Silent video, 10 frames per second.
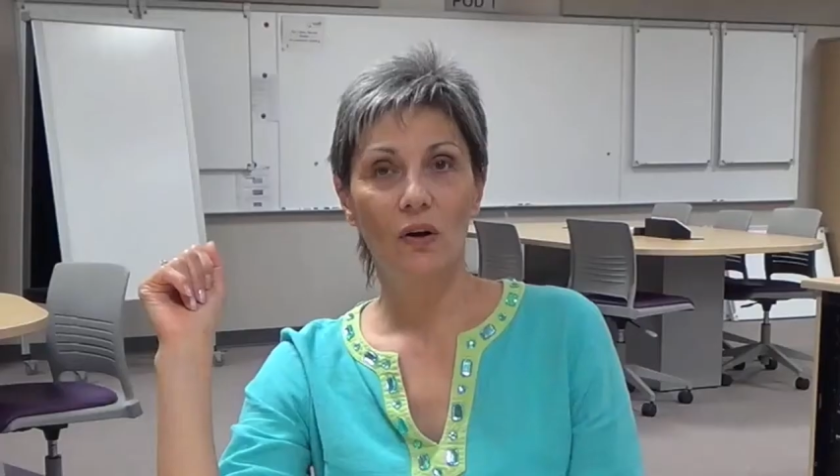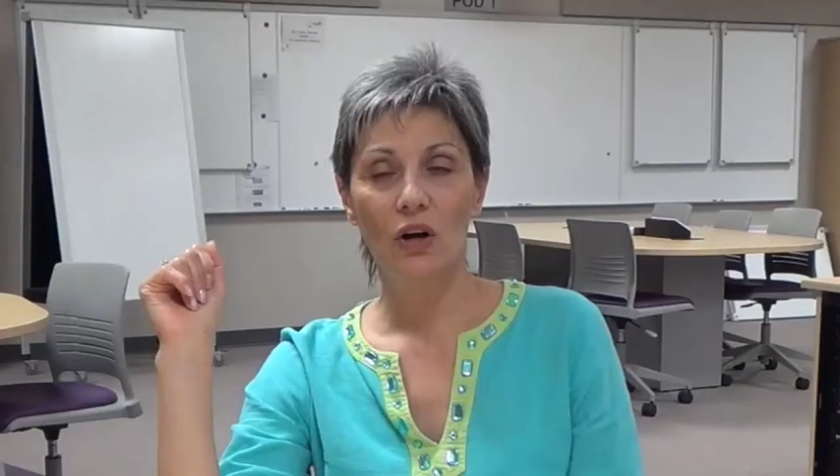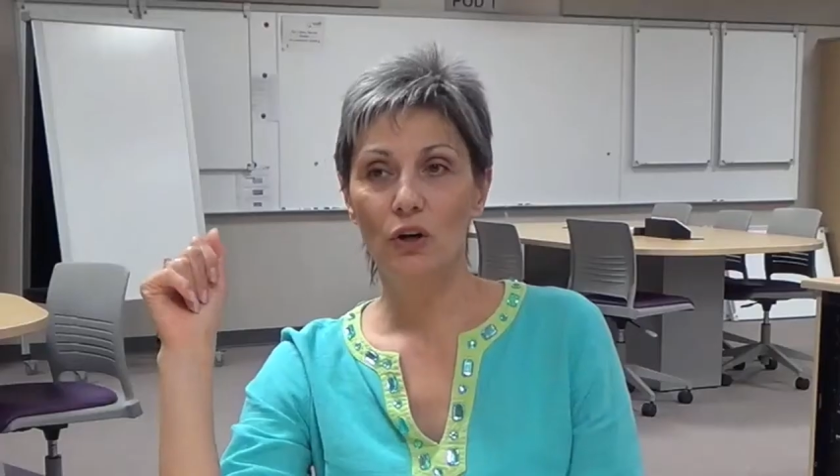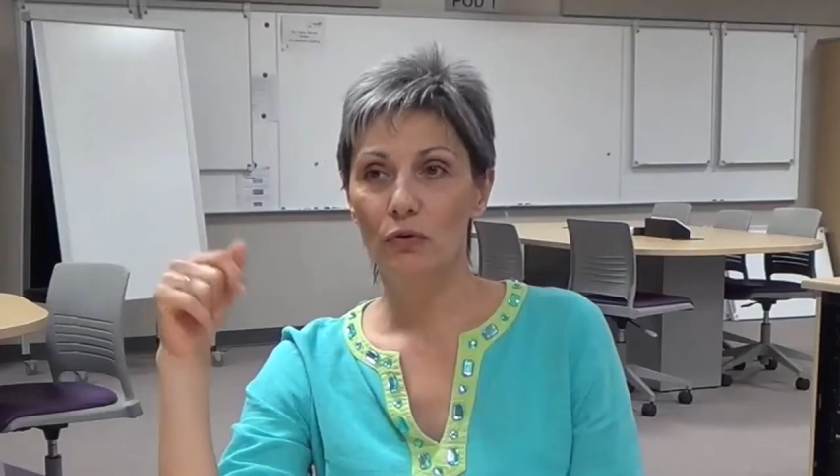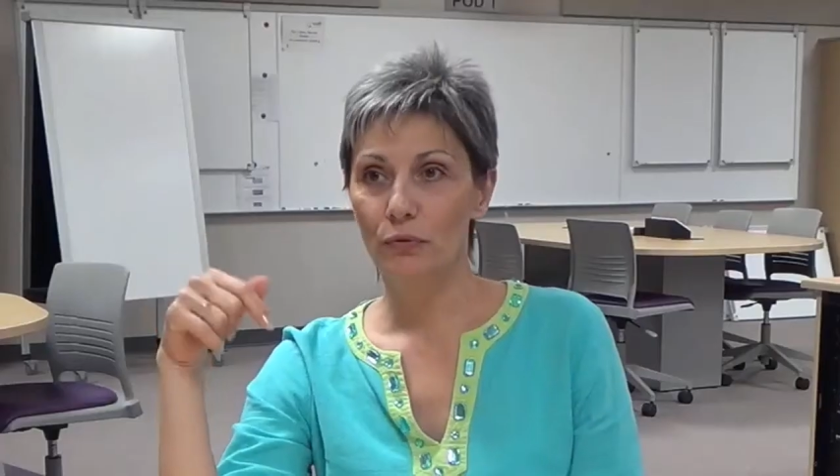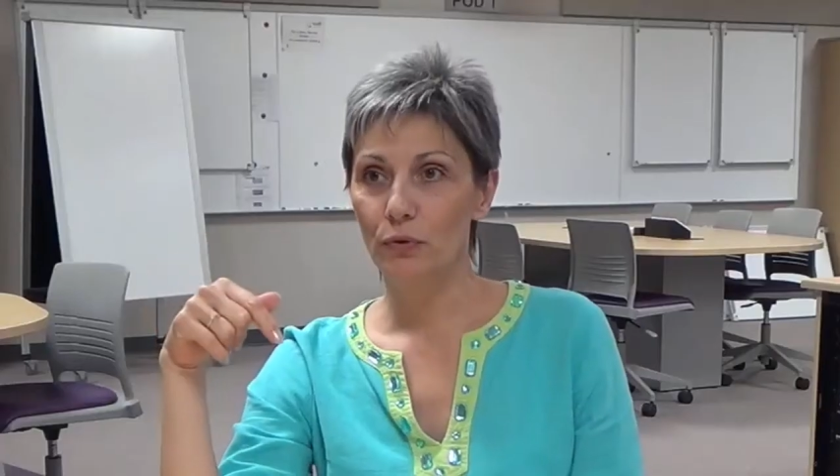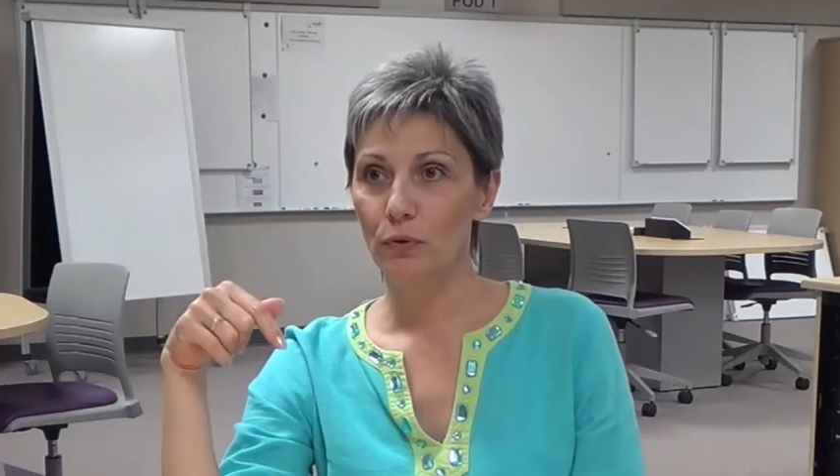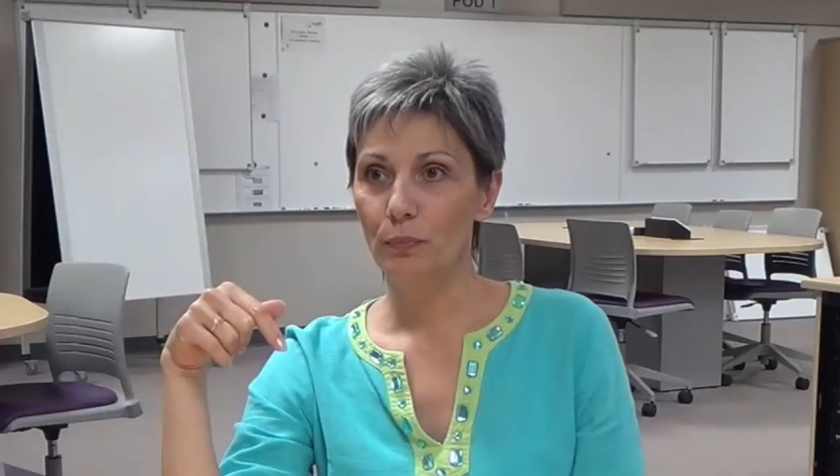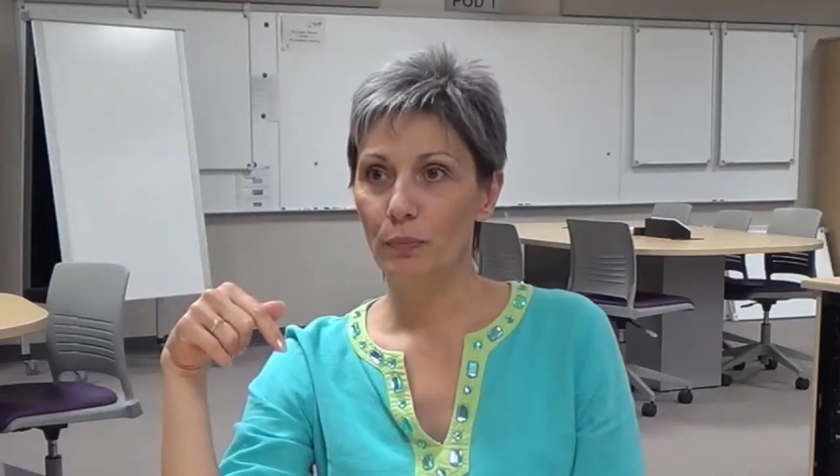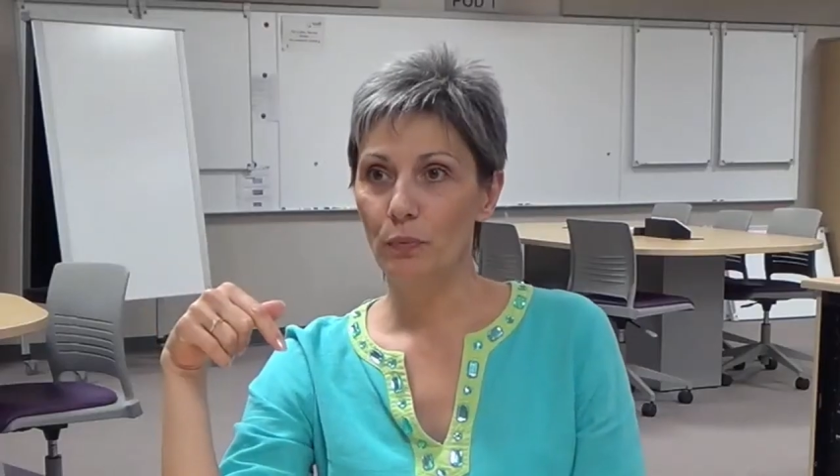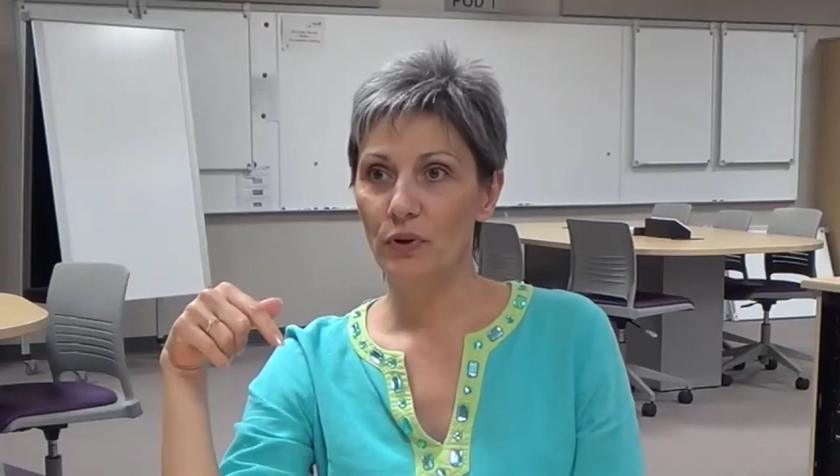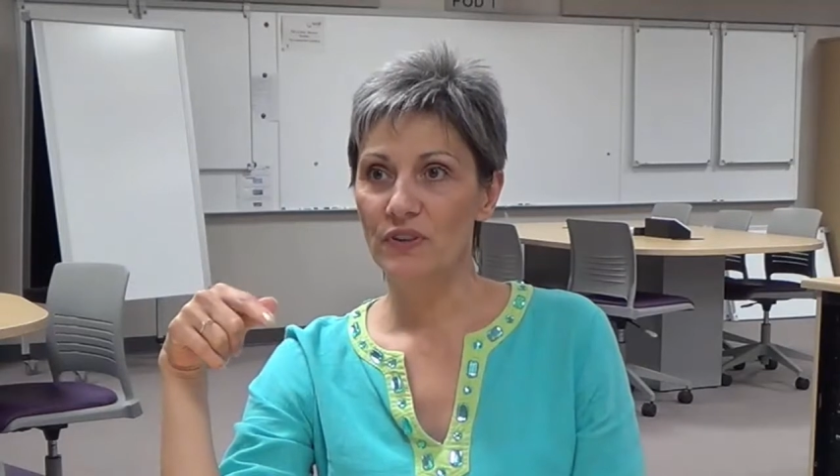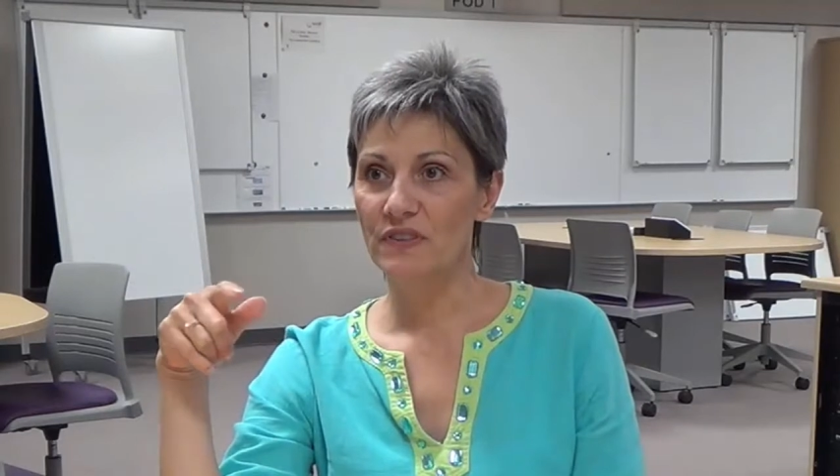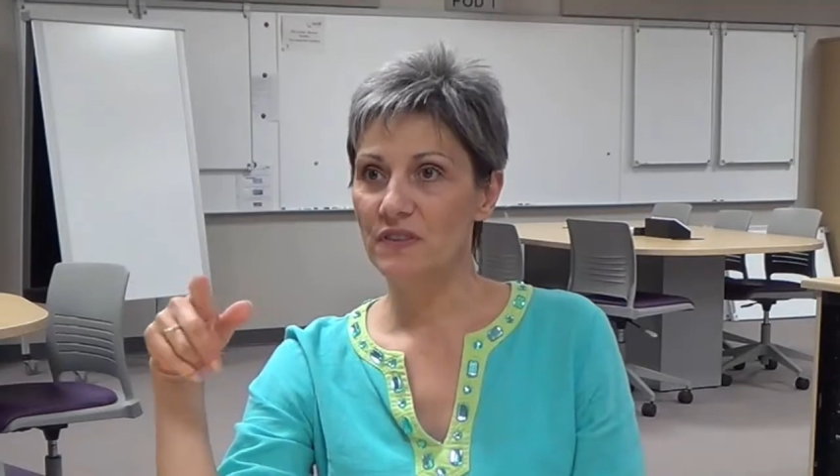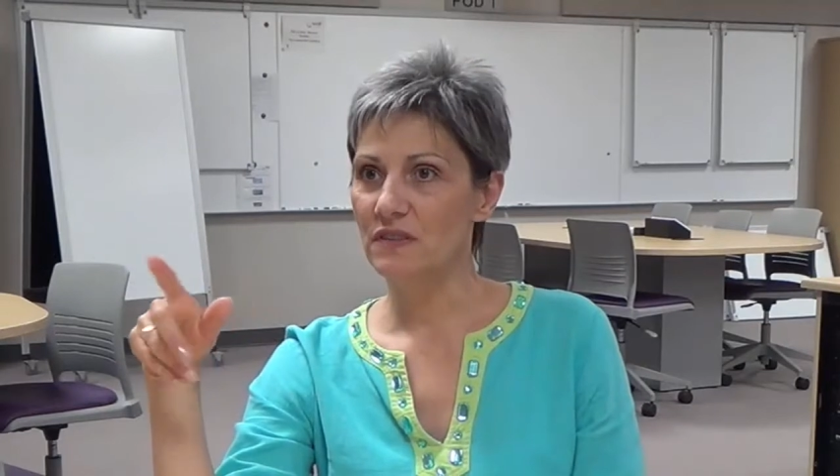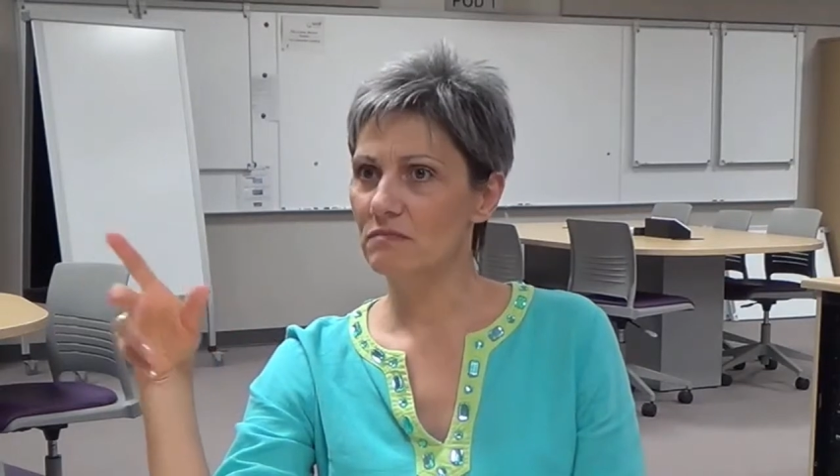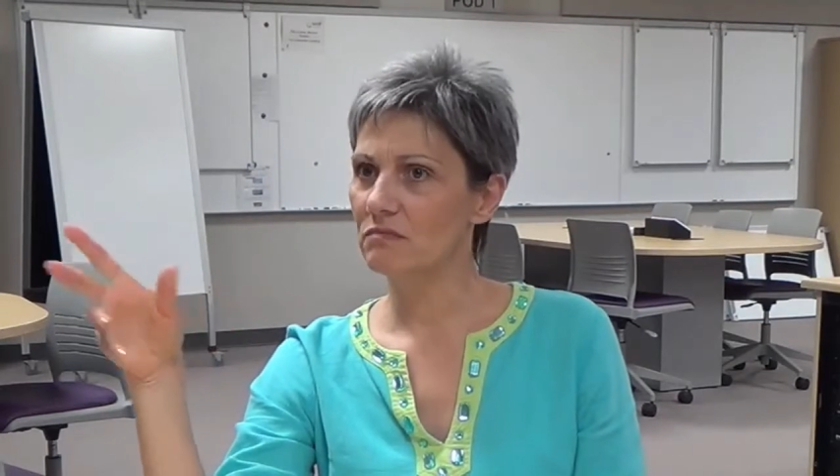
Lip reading: A group was